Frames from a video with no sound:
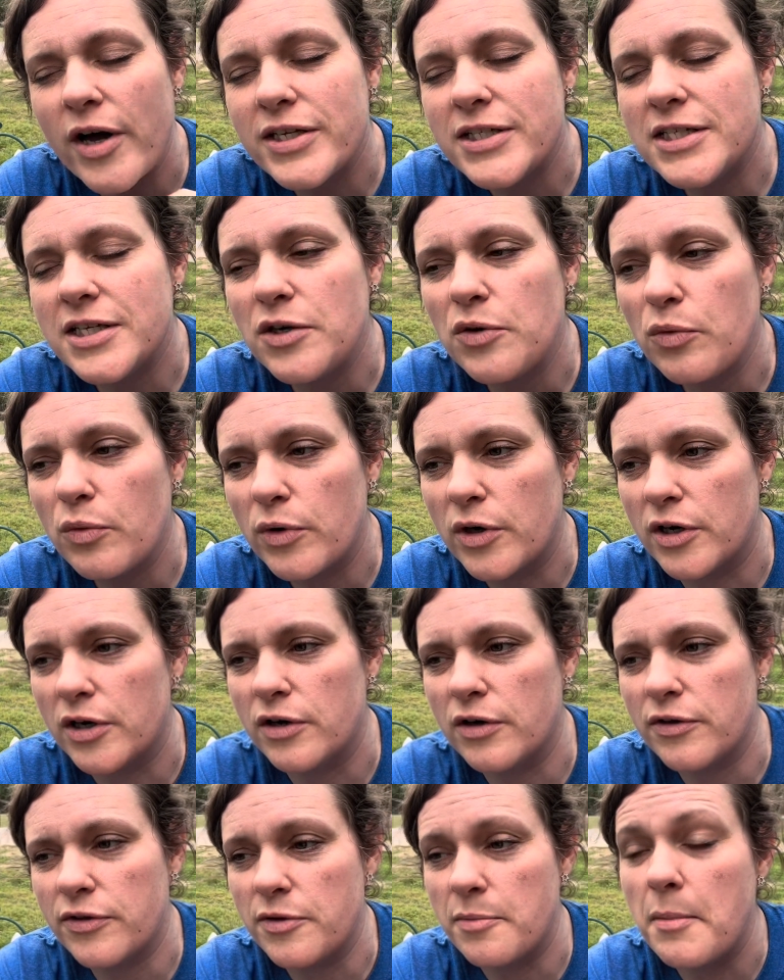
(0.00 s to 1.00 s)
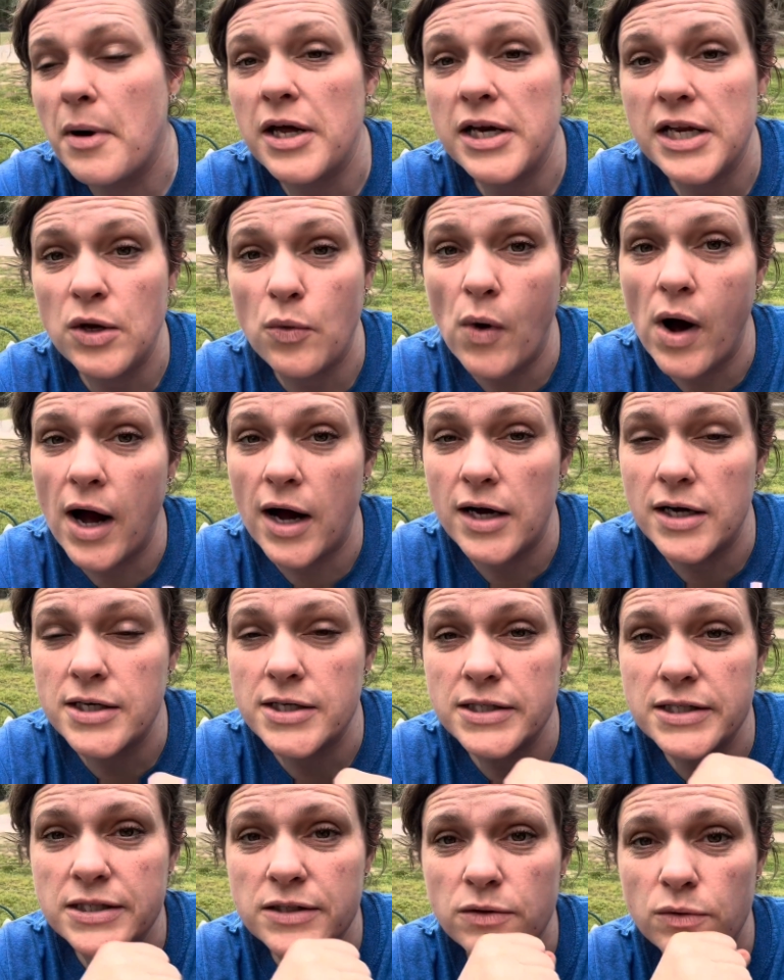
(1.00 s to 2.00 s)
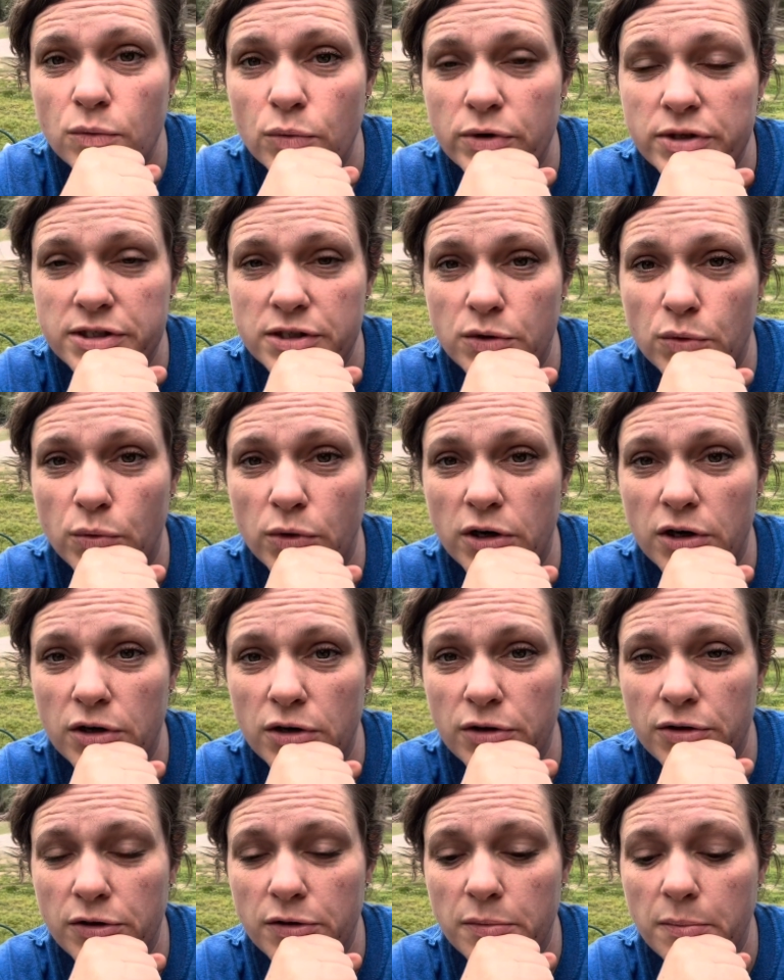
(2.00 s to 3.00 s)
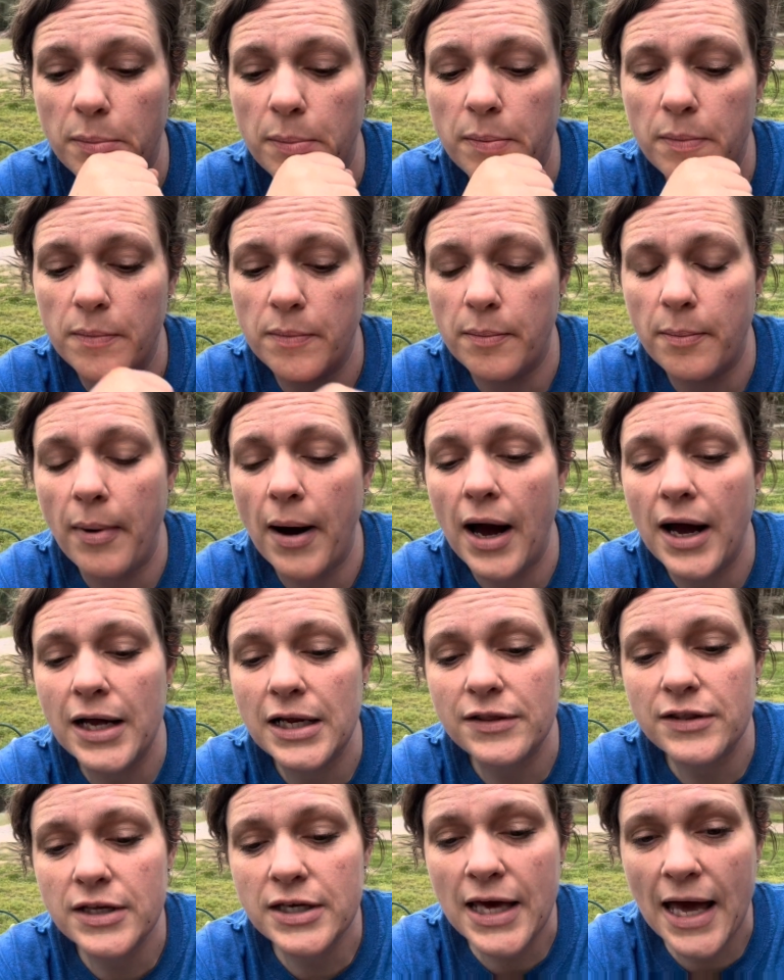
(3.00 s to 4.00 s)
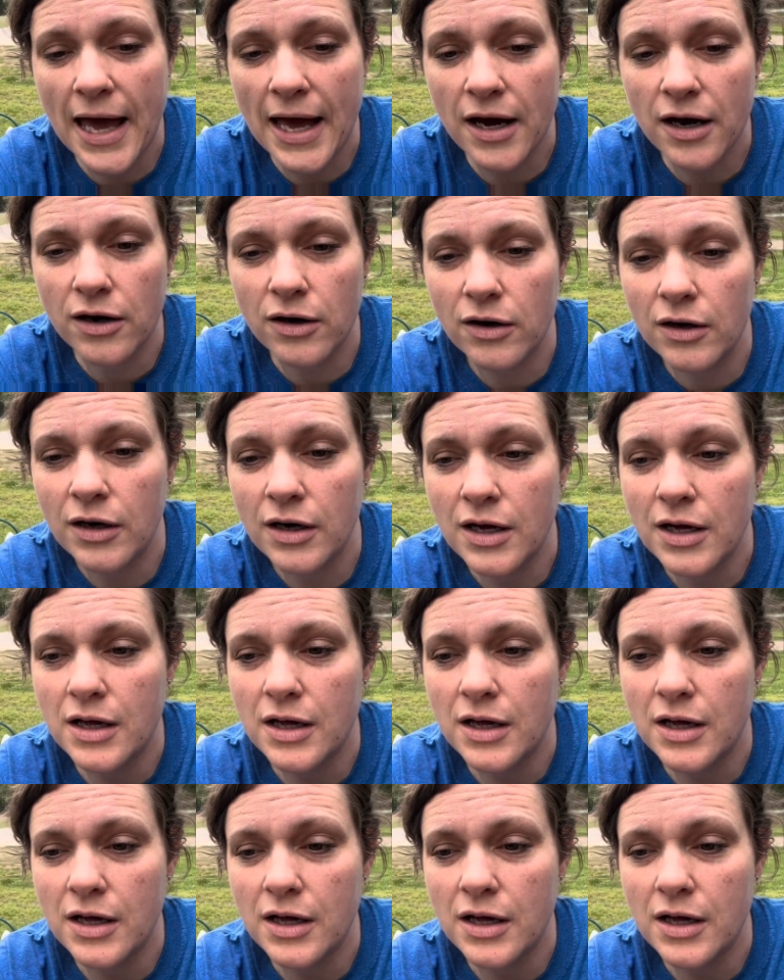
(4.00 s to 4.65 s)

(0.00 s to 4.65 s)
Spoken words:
it worth, money-wise, was it worth buying the cow?